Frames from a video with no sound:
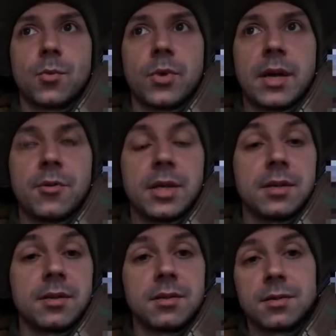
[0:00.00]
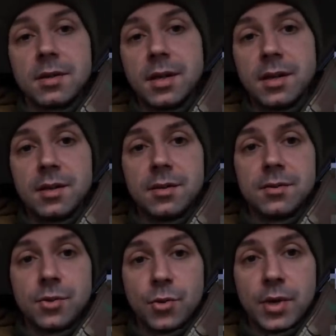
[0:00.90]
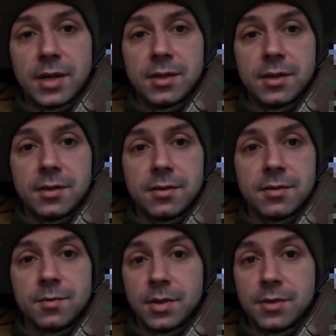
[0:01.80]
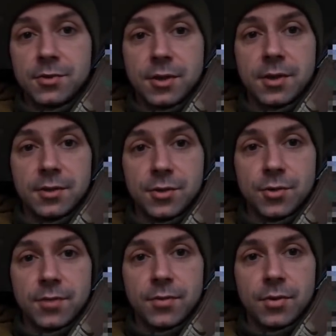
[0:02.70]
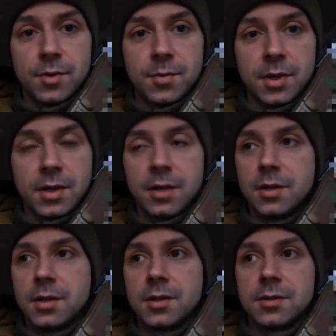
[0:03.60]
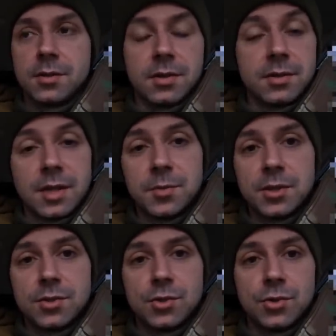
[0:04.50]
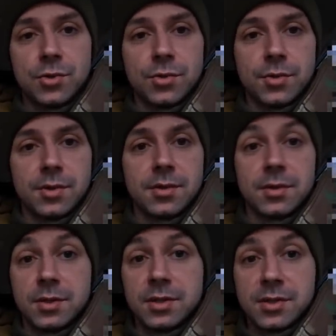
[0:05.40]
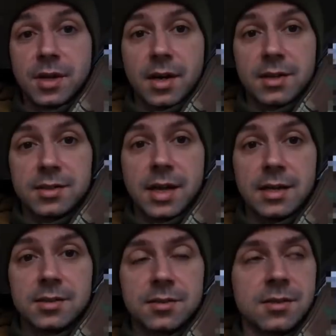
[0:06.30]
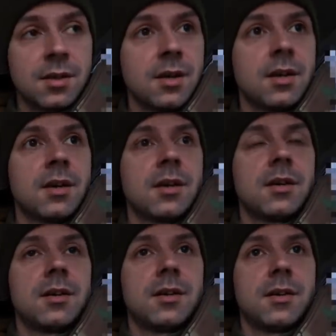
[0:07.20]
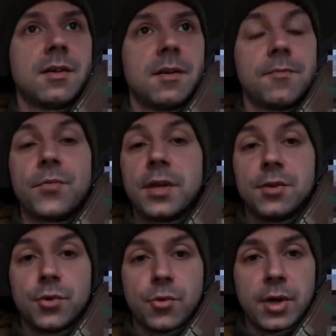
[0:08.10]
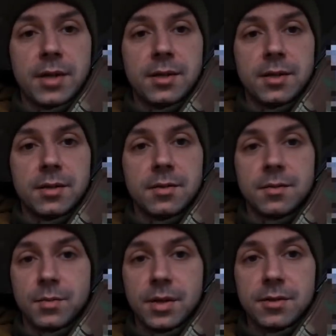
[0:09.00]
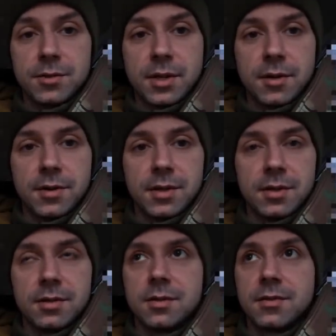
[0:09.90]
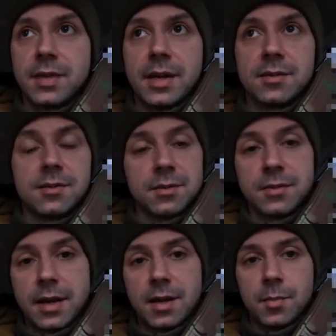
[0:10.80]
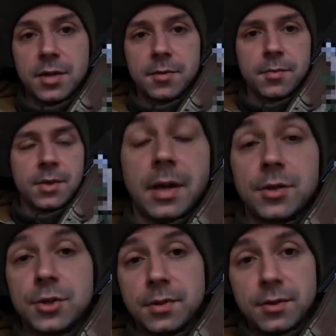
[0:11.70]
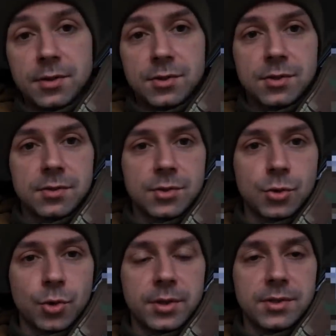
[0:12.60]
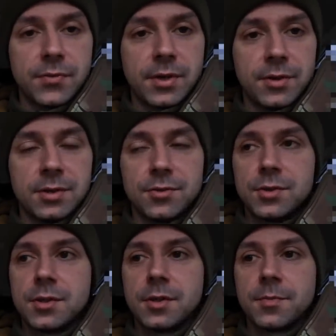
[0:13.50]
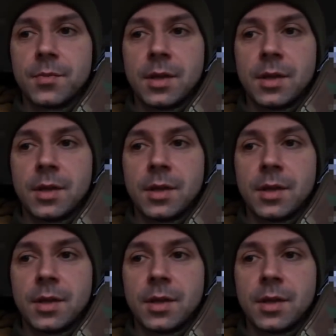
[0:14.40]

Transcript: wearing a Ukrainian military uniform. He attempted to disguise as a Ukrainian military. That didn't help him. Actually, this story is very interesting.